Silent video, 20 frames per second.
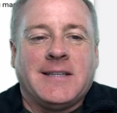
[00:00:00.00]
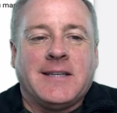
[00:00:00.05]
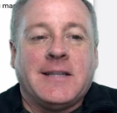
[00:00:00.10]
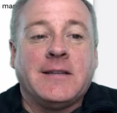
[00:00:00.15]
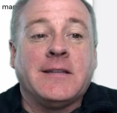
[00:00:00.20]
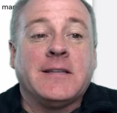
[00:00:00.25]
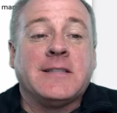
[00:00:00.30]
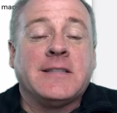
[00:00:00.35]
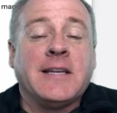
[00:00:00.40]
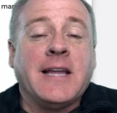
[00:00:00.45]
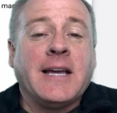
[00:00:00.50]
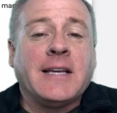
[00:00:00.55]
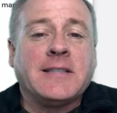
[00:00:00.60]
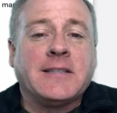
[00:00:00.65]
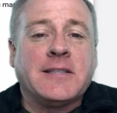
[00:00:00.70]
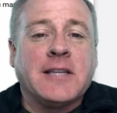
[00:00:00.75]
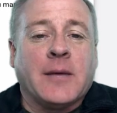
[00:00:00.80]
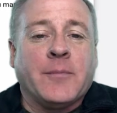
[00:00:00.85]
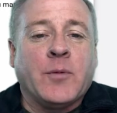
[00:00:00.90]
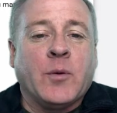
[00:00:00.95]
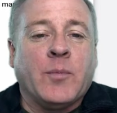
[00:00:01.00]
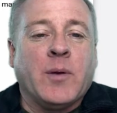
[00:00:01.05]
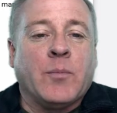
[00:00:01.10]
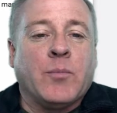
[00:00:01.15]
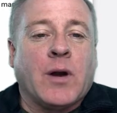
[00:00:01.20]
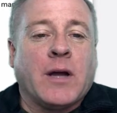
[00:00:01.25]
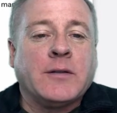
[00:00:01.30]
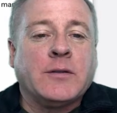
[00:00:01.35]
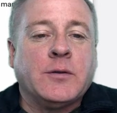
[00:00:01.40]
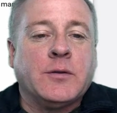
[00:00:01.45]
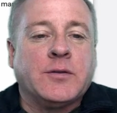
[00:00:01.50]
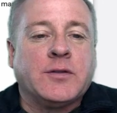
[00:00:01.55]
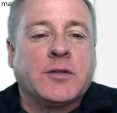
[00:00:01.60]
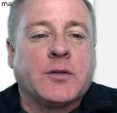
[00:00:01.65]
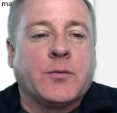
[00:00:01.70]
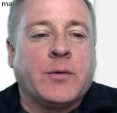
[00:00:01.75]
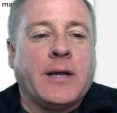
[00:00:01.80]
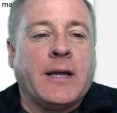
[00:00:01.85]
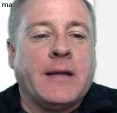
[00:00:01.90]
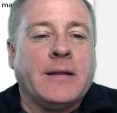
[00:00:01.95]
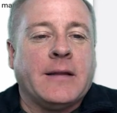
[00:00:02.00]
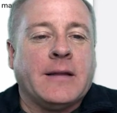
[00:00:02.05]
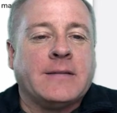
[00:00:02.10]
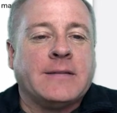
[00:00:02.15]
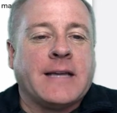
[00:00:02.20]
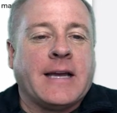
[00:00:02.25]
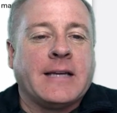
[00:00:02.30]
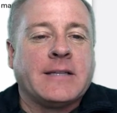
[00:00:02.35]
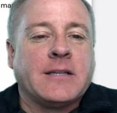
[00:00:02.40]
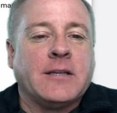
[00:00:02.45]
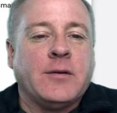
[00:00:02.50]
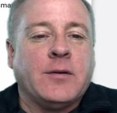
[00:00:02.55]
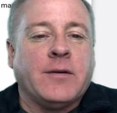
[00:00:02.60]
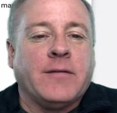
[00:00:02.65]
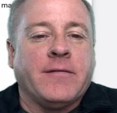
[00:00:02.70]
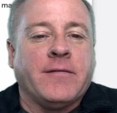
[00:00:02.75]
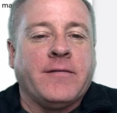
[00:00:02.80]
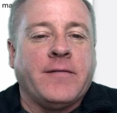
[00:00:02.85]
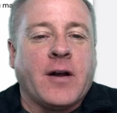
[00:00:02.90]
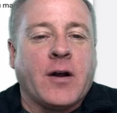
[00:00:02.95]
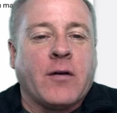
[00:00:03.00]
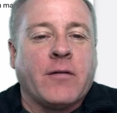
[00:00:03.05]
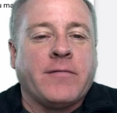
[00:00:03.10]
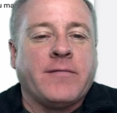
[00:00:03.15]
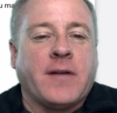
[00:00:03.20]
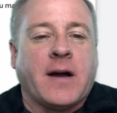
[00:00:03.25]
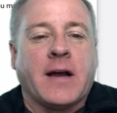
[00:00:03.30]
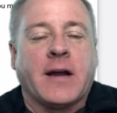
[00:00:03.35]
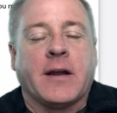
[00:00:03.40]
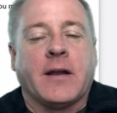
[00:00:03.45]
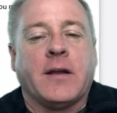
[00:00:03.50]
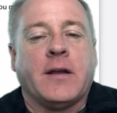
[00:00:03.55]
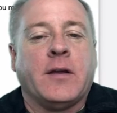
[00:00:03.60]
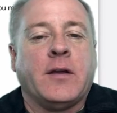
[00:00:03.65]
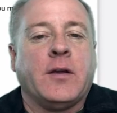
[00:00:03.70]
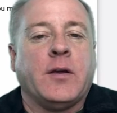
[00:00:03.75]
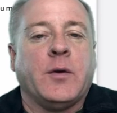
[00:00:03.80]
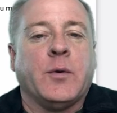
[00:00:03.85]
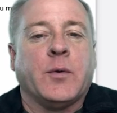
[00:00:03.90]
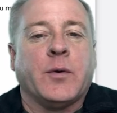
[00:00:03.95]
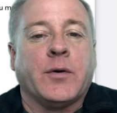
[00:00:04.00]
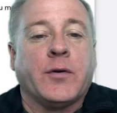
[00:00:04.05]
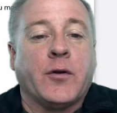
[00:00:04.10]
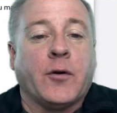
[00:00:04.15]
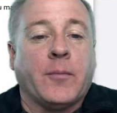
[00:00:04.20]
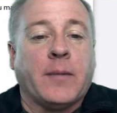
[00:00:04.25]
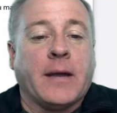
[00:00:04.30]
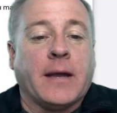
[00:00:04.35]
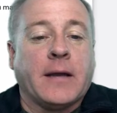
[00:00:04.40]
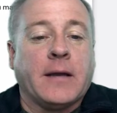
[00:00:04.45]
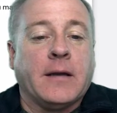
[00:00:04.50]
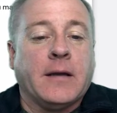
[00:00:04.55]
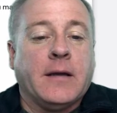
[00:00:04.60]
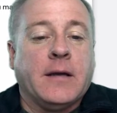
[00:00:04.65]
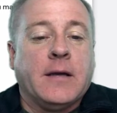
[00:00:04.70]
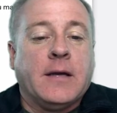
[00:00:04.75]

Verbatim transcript: In this next step, you'll be brought to a screen that's asking you to verify your domain.